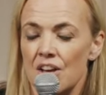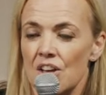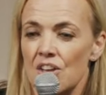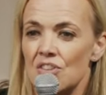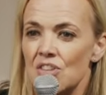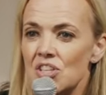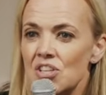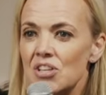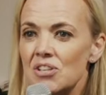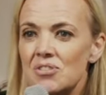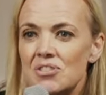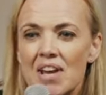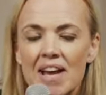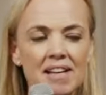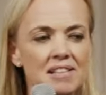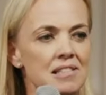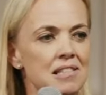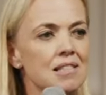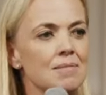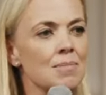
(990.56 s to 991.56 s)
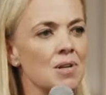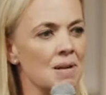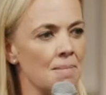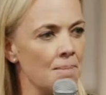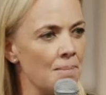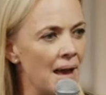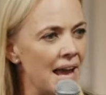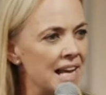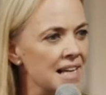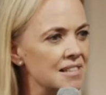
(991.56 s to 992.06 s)
the New Testament
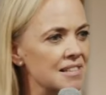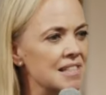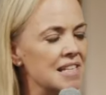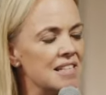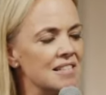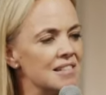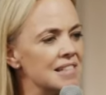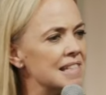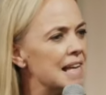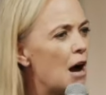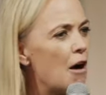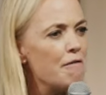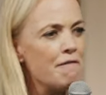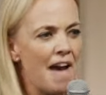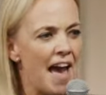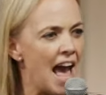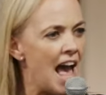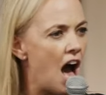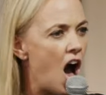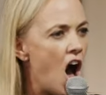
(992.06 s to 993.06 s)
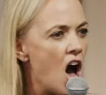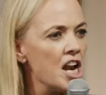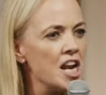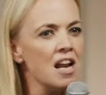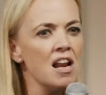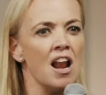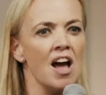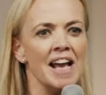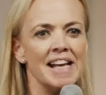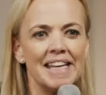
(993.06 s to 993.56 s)
makes itself
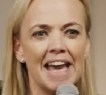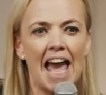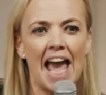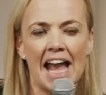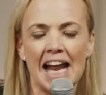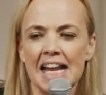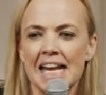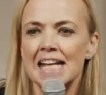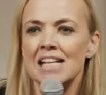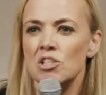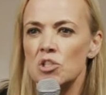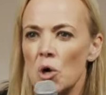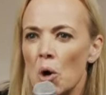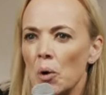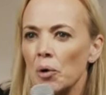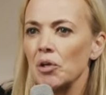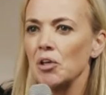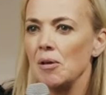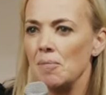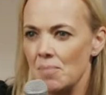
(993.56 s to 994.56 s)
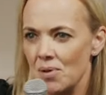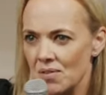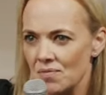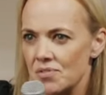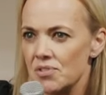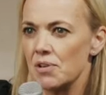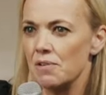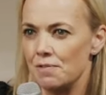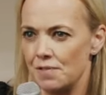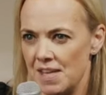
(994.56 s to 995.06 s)
unlike any
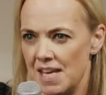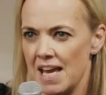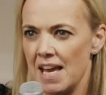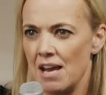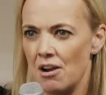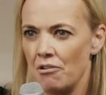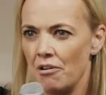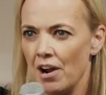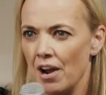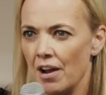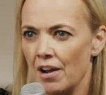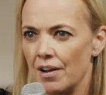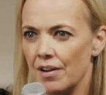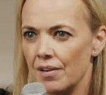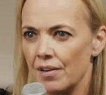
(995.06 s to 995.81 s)
document of the era.